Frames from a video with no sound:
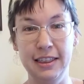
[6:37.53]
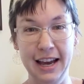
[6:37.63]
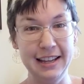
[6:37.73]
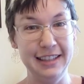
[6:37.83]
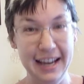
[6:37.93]

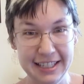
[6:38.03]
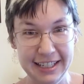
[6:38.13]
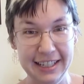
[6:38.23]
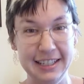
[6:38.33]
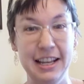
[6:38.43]

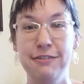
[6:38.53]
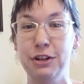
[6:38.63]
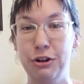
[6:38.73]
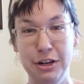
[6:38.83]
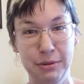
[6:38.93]
That's it. If
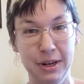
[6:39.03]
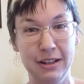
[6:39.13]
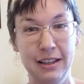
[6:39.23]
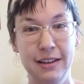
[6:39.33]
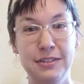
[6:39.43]
you're going to
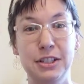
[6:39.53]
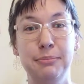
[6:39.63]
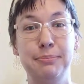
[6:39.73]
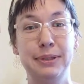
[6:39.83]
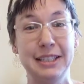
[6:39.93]
wear gloves,
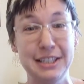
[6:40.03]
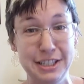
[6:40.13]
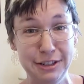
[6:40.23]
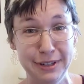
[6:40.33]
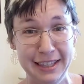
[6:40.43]
please
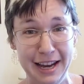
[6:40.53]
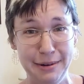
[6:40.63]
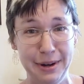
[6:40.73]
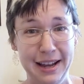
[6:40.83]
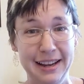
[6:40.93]
do it
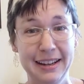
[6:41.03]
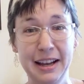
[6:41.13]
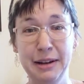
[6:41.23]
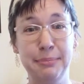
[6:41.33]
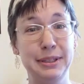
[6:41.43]
that way.
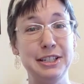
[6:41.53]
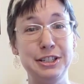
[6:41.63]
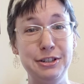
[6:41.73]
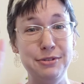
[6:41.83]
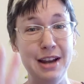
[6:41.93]

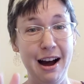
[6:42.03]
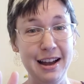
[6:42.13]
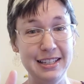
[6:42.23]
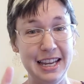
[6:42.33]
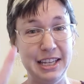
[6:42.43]
Please do
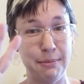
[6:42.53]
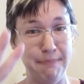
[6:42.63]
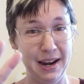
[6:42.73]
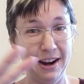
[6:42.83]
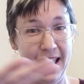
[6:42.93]
not take your
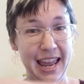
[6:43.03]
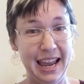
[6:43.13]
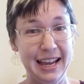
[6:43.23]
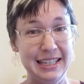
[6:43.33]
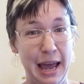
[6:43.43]
bare
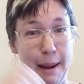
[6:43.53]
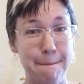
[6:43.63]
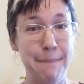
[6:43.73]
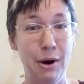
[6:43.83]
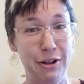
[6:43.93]
hand
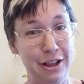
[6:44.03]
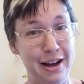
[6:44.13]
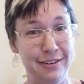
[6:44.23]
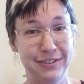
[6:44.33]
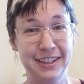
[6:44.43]
and pull
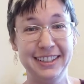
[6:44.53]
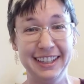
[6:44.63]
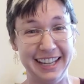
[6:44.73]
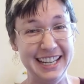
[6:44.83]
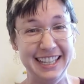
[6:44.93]
off
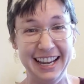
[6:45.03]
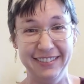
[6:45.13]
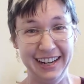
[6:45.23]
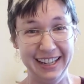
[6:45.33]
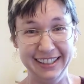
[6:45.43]
the
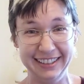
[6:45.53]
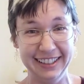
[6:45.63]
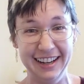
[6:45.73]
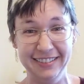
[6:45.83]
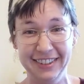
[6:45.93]
contaminated
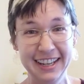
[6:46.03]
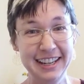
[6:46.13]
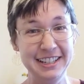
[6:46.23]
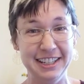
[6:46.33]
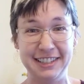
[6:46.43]
glove.
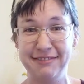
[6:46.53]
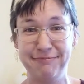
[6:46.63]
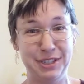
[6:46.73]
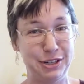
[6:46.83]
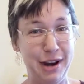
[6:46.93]
Just
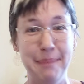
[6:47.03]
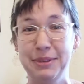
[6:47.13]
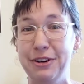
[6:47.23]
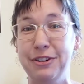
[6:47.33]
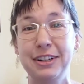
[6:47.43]

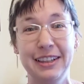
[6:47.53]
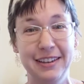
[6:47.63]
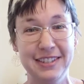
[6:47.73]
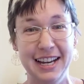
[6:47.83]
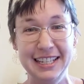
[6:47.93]
scrap the whole
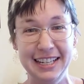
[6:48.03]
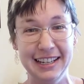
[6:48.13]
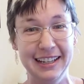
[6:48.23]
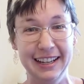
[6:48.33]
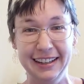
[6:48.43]
gloves
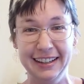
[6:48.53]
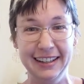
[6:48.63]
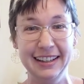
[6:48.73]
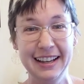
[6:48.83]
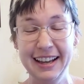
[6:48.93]

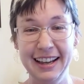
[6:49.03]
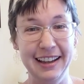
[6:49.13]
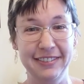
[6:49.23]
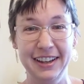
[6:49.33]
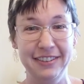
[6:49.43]
idea
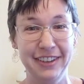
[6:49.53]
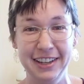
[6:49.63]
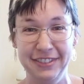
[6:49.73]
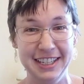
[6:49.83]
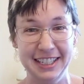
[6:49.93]

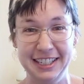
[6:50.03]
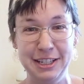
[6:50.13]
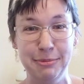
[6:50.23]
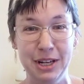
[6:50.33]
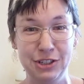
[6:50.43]
if this is
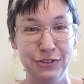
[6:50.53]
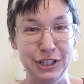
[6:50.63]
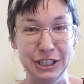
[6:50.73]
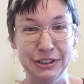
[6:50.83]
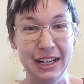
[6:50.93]
too much
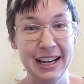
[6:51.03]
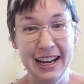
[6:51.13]
for you.